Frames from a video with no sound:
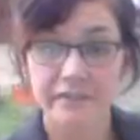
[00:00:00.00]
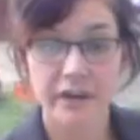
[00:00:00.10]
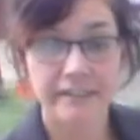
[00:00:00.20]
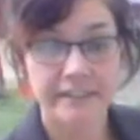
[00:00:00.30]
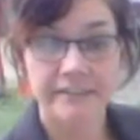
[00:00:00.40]
These
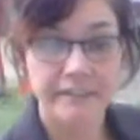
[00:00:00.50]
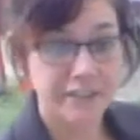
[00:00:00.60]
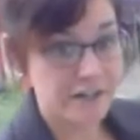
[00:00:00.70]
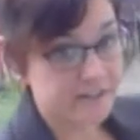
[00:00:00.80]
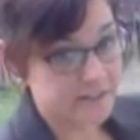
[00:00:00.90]
findings
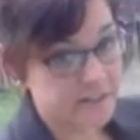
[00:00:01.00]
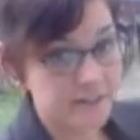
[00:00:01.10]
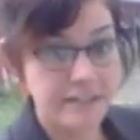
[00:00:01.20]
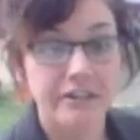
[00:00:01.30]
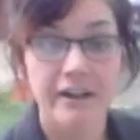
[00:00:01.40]
suggest
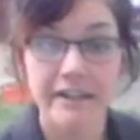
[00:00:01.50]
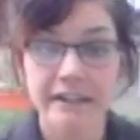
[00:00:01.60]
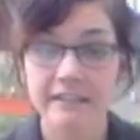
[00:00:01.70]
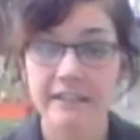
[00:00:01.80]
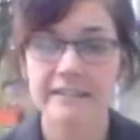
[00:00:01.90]
that tiny
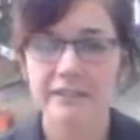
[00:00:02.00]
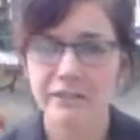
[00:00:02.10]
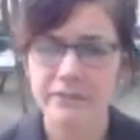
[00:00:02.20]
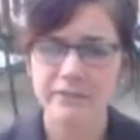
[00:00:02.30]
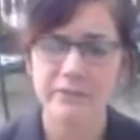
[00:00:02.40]
LNAs are
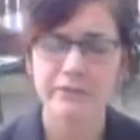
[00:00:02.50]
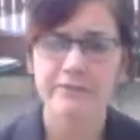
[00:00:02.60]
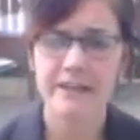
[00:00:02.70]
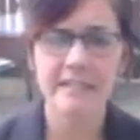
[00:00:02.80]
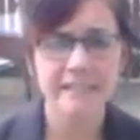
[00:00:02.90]
useful
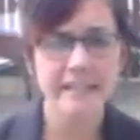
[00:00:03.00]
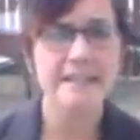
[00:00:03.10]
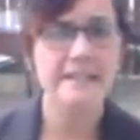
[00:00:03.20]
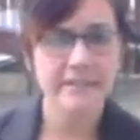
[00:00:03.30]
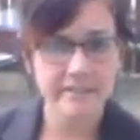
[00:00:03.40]
for
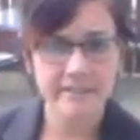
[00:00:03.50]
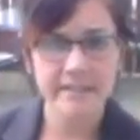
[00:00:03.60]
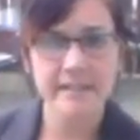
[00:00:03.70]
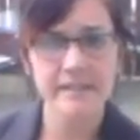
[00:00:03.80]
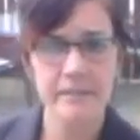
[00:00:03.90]
validating
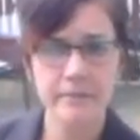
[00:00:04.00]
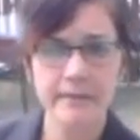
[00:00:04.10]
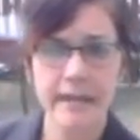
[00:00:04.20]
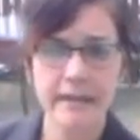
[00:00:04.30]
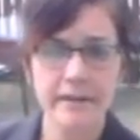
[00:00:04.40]

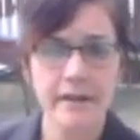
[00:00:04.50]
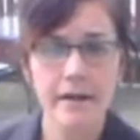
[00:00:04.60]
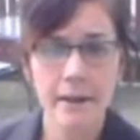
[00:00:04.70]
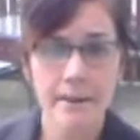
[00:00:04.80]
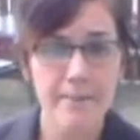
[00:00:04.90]
disease-implicated
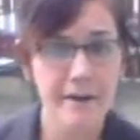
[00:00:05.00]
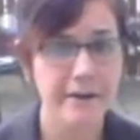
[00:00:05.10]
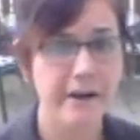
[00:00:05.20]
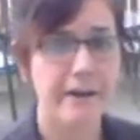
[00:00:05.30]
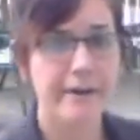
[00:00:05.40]

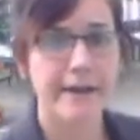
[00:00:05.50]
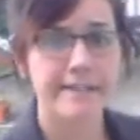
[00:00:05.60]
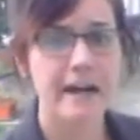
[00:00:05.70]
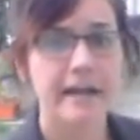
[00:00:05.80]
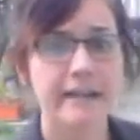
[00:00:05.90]

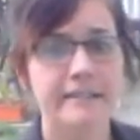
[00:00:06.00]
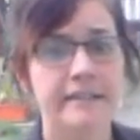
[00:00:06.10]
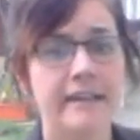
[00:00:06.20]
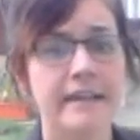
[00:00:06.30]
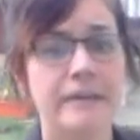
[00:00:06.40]
microRNA targets
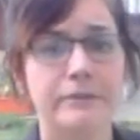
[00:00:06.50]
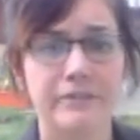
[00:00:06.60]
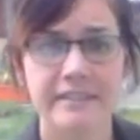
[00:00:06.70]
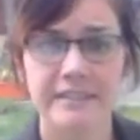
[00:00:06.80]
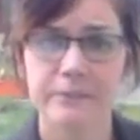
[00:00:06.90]
in animal
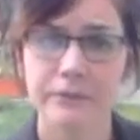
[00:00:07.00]
disease